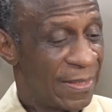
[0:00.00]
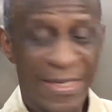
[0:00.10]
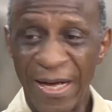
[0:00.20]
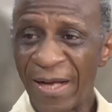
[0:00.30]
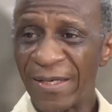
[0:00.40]

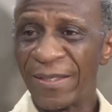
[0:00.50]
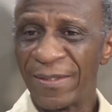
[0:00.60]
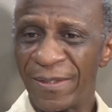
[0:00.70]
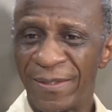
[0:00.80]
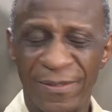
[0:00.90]

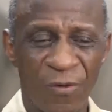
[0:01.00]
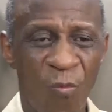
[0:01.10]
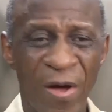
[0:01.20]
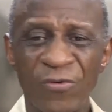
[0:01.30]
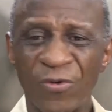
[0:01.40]
they
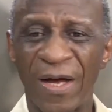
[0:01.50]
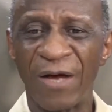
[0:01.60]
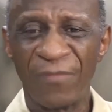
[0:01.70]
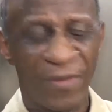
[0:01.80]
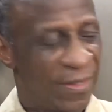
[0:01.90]
want to
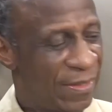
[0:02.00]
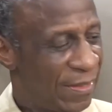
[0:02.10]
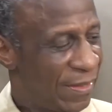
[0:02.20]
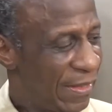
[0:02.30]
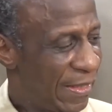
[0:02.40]
have
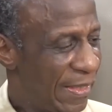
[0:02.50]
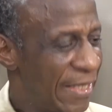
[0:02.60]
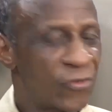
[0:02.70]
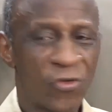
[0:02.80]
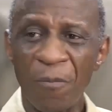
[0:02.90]

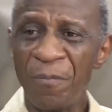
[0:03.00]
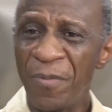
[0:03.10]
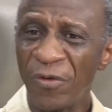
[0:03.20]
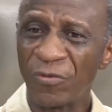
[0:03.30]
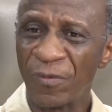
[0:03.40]
a
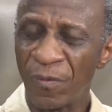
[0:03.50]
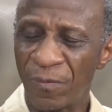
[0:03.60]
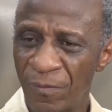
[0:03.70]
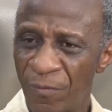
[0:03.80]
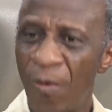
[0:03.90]
topmost
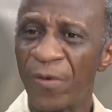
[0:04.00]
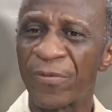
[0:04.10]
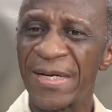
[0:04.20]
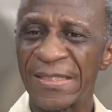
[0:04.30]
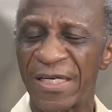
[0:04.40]

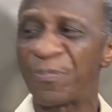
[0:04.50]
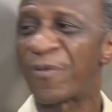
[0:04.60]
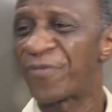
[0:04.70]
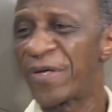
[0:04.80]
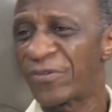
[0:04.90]
world-rated
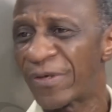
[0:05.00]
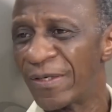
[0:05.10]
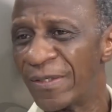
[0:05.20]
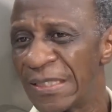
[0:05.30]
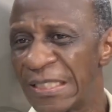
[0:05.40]
professor
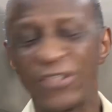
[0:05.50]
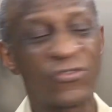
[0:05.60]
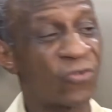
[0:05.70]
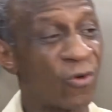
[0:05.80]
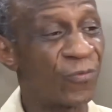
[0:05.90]
is
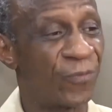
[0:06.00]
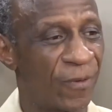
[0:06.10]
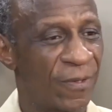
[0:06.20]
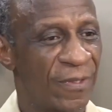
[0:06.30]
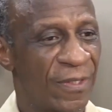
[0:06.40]
sought
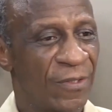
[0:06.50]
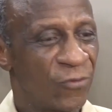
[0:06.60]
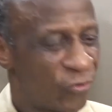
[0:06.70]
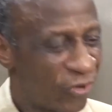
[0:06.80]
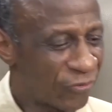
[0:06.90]
for
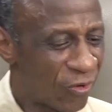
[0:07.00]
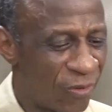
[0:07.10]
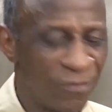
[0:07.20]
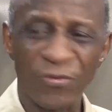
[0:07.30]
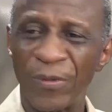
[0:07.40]
to just
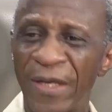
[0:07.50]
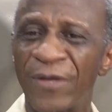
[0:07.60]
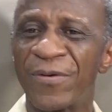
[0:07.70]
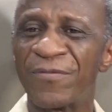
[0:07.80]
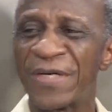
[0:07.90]
come to a
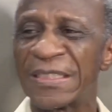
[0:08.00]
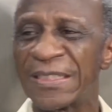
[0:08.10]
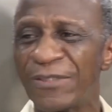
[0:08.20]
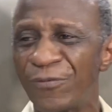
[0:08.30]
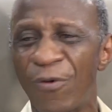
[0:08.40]

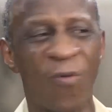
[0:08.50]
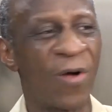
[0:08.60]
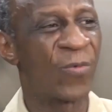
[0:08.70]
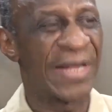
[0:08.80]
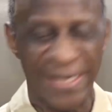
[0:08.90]
university for
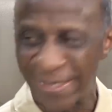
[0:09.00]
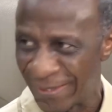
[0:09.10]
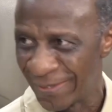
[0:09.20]
1 week.